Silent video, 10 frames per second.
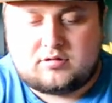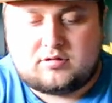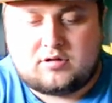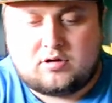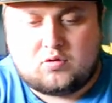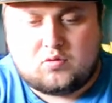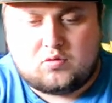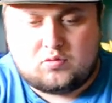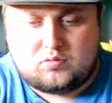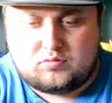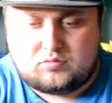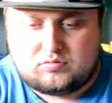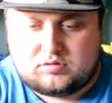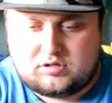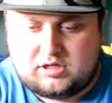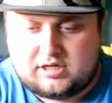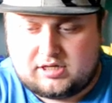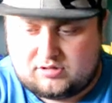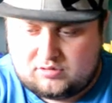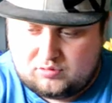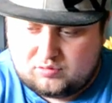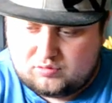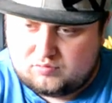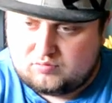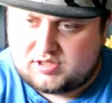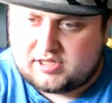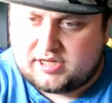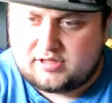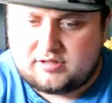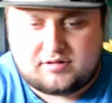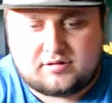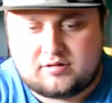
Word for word: So got two stands.